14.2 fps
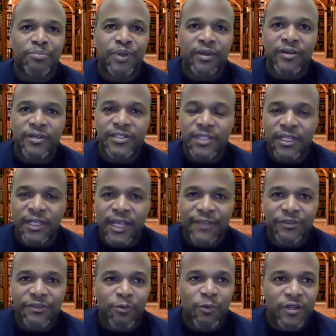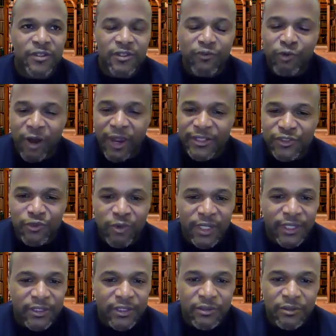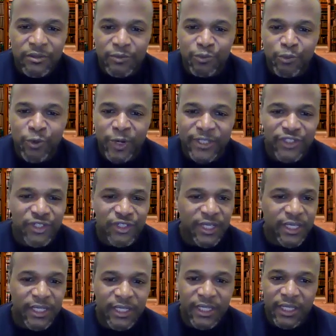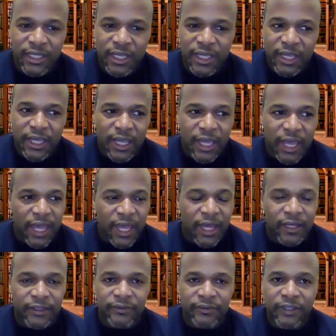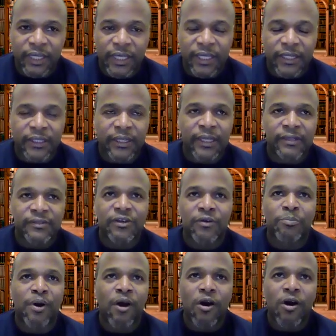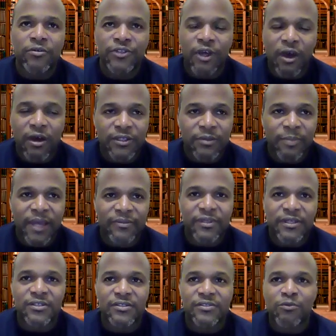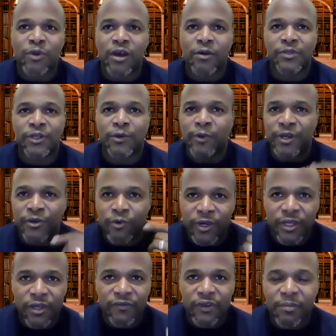Peter said, let the words of Christ dwell in you richly. And so Paul talks about this as well, the renewing of